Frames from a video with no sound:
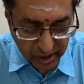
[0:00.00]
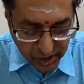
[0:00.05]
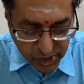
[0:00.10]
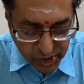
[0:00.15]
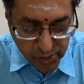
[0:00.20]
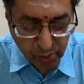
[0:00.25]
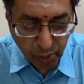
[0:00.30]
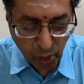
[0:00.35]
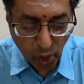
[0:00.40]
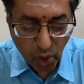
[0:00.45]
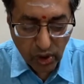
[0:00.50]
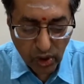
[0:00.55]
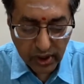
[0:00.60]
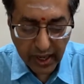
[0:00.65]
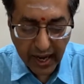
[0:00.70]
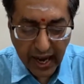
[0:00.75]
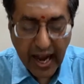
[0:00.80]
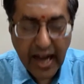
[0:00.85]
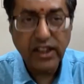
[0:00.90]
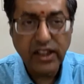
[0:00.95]
spoke,
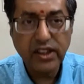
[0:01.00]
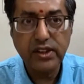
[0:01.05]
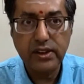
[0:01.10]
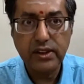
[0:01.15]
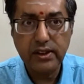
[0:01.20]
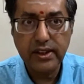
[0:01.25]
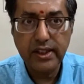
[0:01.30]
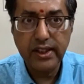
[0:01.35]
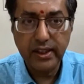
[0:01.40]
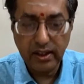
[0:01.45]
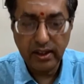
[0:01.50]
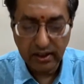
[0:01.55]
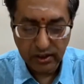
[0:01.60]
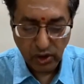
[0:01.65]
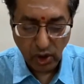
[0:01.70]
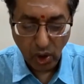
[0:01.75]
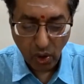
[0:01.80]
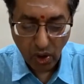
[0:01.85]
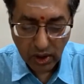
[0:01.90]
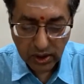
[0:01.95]
acted,
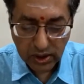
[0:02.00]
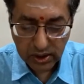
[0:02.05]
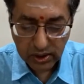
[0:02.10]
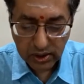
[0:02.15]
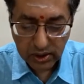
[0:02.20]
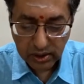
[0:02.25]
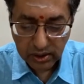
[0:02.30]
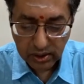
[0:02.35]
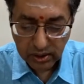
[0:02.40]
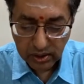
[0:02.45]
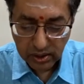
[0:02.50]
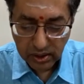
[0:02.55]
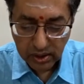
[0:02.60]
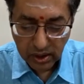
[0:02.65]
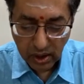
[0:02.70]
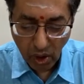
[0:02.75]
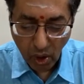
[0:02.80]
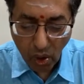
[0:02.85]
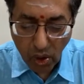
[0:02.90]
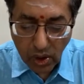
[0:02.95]
thought,
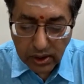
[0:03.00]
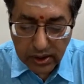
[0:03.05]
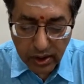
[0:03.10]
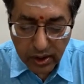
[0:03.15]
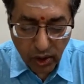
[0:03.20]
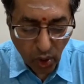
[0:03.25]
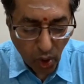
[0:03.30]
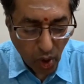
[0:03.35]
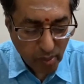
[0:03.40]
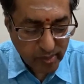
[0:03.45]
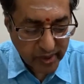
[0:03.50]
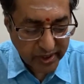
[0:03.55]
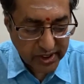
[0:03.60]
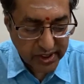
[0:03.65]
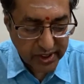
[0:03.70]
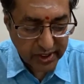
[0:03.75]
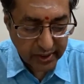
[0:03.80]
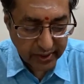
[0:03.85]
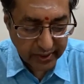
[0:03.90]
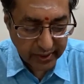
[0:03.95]
all the raw
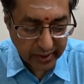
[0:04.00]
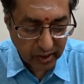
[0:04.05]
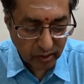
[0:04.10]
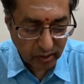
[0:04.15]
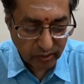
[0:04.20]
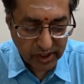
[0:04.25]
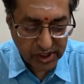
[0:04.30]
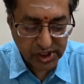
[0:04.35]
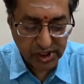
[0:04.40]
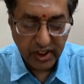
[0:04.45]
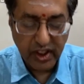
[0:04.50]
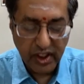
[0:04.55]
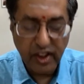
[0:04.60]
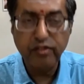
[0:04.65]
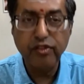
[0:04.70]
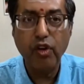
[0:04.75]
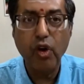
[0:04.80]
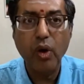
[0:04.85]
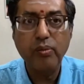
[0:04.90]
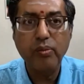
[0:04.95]
material which
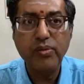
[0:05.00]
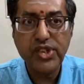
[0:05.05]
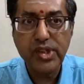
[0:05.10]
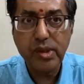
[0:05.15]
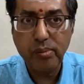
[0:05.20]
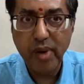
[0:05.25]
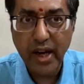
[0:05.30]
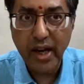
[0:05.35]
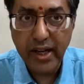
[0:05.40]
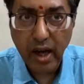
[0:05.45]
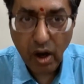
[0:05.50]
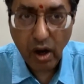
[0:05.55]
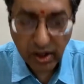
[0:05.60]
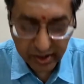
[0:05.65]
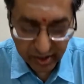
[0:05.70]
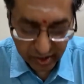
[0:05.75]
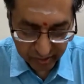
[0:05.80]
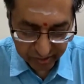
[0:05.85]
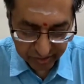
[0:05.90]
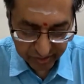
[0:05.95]
informs a
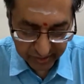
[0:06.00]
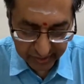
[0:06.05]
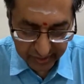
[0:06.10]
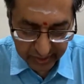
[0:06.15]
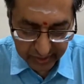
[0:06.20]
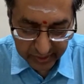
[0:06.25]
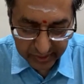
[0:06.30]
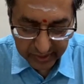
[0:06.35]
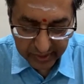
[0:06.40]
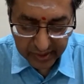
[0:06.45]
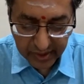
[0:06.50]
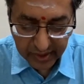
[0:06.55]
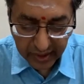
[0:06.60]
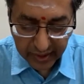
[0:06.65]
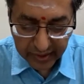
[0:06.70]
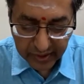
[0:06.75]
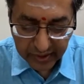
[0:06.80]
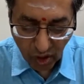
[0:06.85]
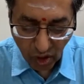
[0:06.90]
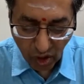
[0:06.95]
biography
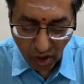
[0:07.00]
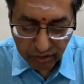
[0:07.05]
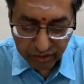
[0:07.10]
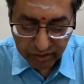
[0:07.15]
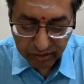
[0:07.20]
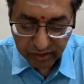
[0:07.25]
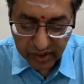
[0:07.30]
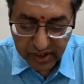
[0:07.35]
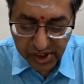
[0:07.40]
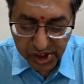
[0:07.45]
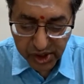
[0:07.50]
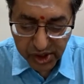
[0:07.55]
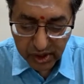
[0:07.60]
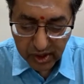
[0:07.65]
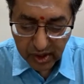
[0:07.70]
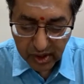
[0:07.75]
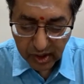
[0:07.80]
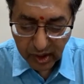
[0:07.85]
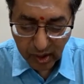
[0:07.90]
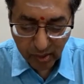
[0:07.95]
and of which
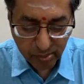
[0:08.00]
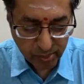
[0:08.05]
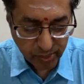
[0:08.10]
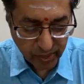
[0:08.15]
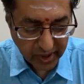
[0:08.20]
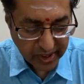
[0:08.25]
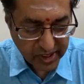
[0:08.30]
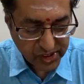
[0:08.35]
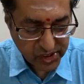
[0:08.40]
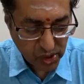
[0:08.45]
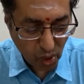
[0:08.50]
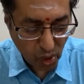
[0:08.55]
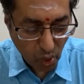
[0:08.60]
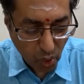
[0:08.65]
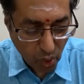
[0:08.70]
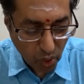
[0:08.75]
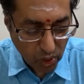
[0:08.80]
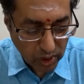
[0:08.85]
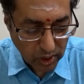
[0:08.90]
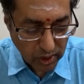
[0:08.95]
comprise
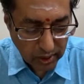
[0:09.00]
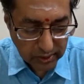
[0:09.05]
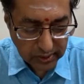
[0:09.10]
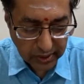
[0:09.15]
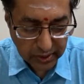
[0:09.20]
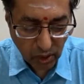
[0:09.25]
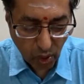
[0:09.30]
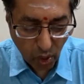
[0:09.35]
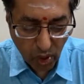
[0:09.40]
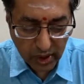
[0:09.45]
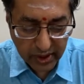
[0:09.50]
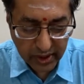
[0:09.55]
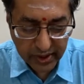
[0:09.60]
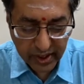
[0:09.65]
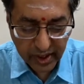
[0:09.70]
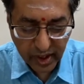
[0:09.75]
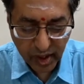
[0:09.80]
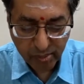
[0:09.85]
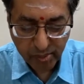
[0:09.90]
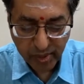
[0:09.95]
all that
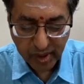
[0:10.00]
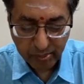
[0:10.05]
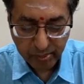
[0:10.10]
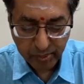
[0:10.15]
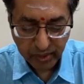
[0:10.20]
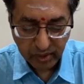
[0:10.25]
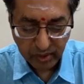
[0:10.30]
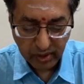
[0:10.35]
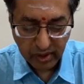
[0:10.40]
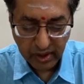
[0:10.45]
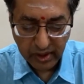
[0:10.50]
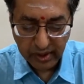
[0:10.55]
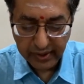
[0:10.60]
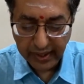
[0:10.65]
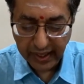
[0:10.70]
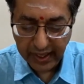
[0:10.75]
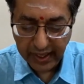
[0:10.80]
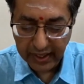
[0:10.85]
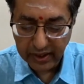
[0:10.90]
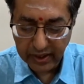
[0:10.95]
ordinary people
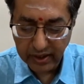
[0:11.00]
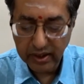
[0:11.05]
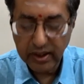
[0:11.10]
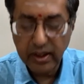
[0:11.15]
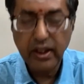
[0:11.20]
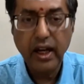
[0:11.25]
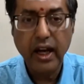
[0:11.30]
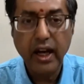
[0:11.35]
can